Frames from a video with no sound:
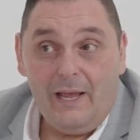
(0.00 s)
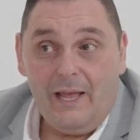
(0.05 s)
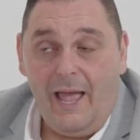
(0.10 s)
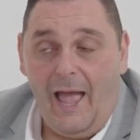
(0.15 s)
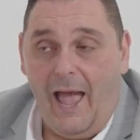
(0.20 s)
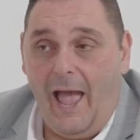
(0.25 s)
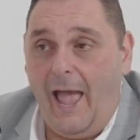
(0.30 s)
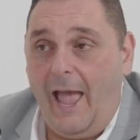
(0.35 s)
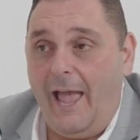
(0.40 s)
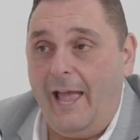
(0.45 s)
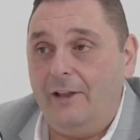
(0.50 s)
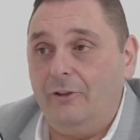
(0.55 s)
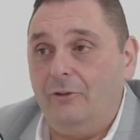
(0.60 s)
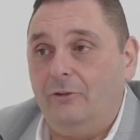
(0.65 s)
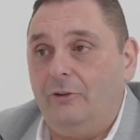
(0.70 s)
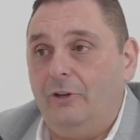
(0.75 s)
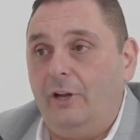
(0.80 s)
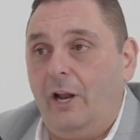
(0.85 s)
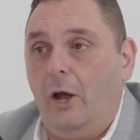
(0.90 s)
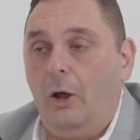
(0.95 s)
And,
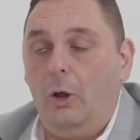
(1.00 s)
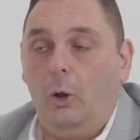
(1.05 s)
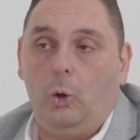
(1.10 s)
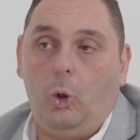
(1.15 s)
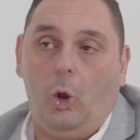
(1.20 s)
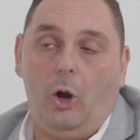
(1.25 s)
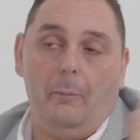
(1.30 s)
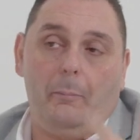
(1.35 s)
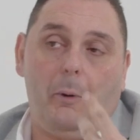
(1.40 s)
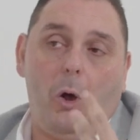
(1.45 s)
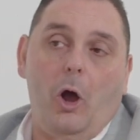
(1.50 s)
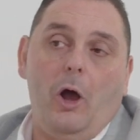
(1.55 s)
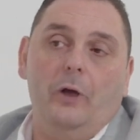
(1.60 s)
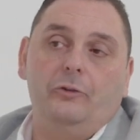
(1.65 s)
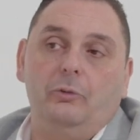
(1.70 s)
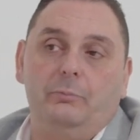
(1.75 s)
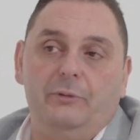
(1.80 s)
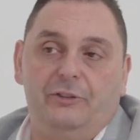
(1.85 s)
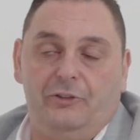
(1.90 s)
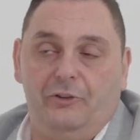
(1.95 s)
a lot of buyers
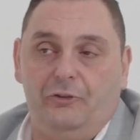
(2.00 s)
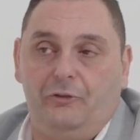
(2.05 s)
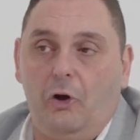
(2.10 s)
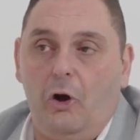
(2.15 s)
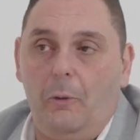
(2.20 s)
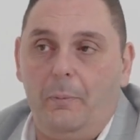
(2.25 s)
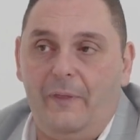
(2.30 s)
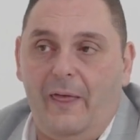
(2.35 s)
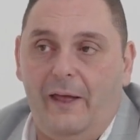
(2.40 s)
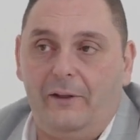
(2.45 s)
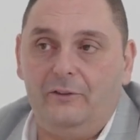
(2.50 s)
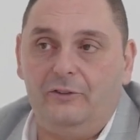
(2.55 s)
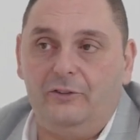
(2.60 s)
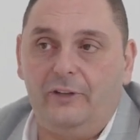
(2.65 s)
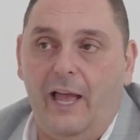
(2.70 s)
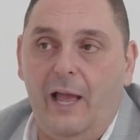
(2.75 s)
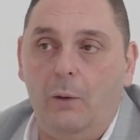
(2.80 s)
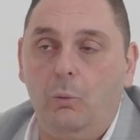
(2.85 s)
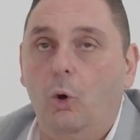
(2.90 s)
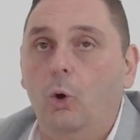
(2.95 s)
will misinterpret that and
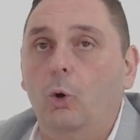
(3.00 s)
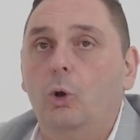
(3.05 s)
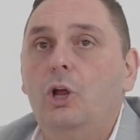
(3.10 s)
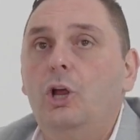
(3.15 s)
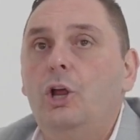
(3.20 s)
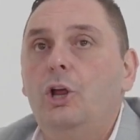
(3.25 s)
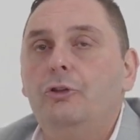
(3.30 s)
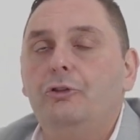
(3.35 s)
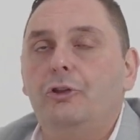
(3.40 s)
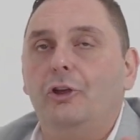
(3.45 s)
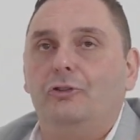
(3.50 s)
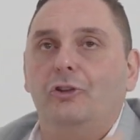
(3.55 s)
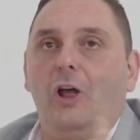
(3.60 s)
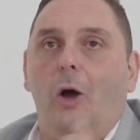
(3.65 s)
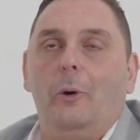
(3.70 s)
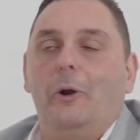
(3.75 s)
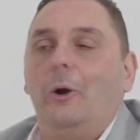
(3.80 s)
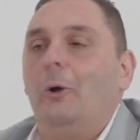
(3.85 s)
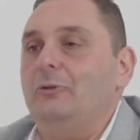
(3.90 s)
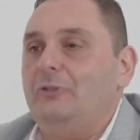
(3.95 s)
say, well, there's no
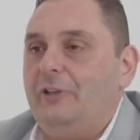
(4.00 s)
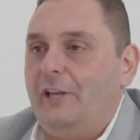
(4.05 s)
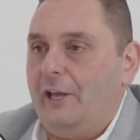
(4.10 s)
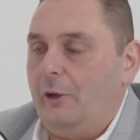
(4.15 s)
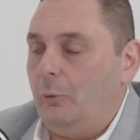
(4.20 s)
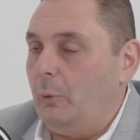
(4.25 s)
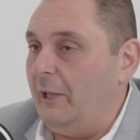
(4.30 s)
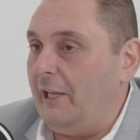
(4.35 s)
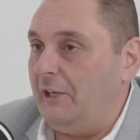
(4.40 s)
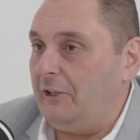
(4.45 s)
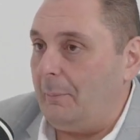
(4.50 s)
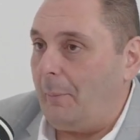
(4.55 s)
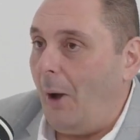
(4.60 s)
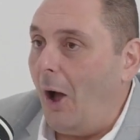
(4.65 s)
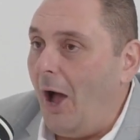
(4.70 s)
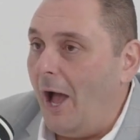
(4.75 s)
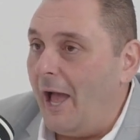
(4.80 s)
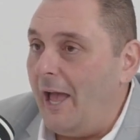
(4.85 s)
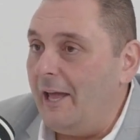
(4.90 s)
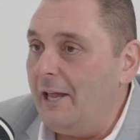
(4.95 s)
one else here willing to
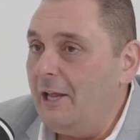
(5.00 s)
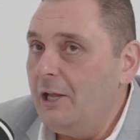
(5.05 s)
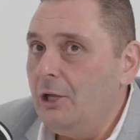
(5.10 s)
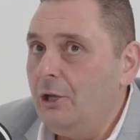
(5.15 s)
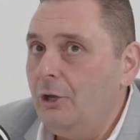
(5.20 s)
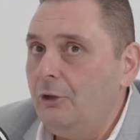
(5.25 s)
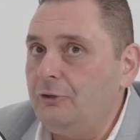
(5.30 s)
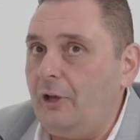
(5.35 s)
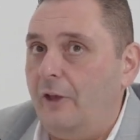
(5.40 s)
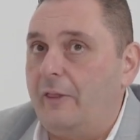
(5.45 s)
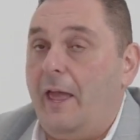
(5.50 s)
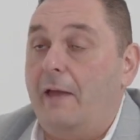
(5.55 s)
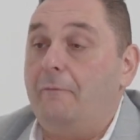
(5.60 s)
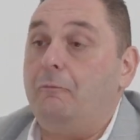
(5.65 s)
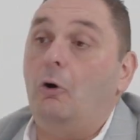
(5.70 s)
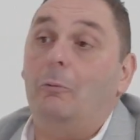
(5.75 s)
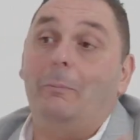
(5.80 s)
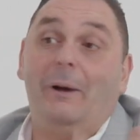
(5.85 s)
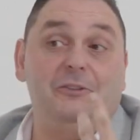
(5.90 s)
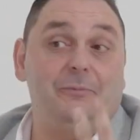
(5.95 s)
buy it, so
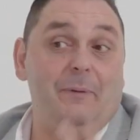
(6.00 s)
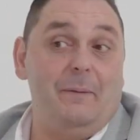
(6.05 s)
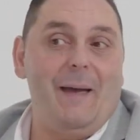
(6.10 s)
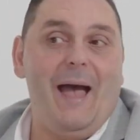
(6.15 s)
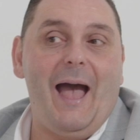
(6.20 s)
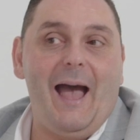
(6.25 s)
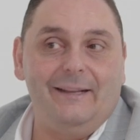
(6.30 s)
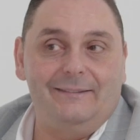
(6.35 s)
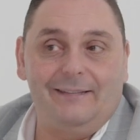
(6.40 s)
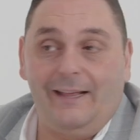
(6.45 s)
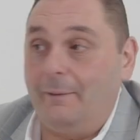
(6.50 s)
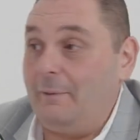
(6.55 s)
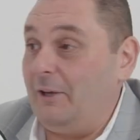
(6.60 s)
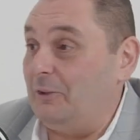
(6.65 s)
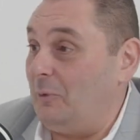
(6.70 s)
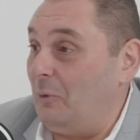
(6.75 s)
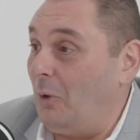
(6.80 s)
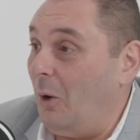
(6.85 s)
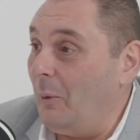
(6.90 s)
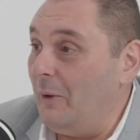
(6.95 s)
therefore it must be bad, something
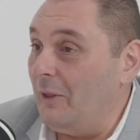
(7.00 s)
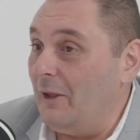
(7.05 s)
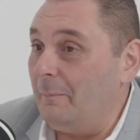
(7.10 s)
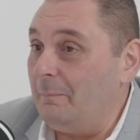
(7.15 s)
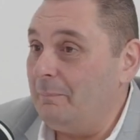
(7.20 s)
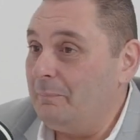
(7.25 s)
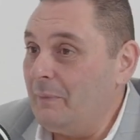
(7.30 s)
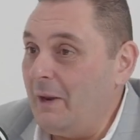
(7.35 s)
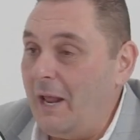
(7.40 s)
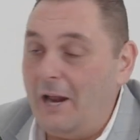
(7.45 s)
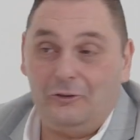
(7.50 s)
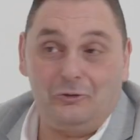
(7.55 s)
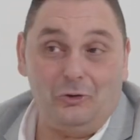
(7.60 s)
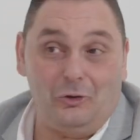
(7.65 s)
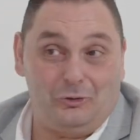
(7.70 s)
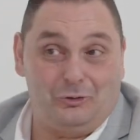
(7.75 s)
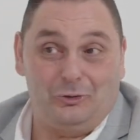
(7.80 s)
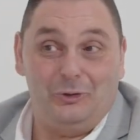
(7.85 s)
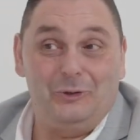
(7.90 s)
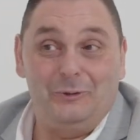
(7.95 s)
must be wrong with it. And it's
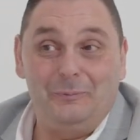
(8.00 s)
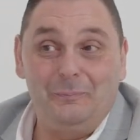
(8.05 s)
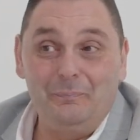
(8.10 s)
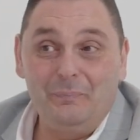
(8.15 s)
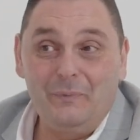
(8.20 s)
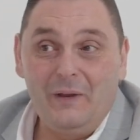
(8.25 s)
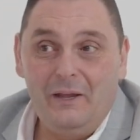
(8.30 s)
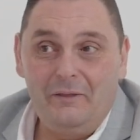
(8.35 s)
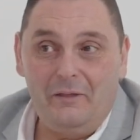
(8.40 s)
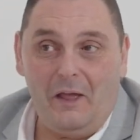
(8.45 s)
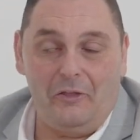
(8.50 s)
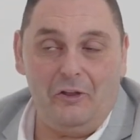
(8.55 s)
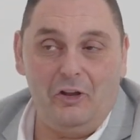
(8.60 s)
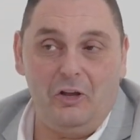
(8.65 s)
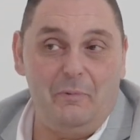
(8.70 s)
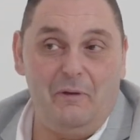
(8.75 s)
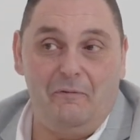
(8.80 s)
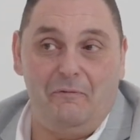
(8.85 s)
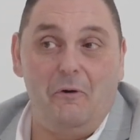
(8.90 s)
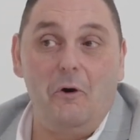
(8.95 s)
not true. Nothing
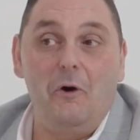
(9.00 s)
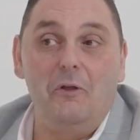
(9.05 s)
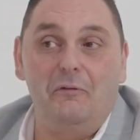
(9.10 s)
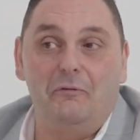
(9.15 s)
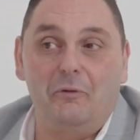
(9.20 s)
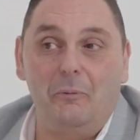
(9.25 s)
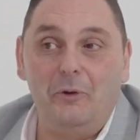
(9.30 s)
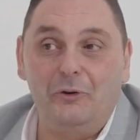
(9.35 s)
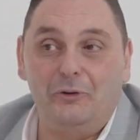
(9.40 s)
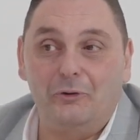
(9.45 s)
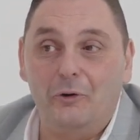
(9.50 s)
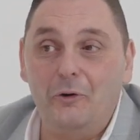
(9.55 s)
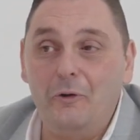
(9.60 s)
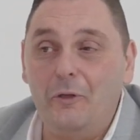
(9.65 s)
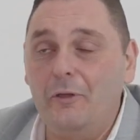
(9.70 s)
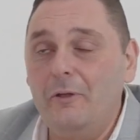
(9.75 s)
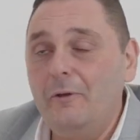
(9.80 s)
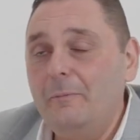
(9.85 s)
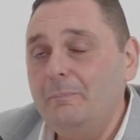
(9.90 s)
could be further from the truth.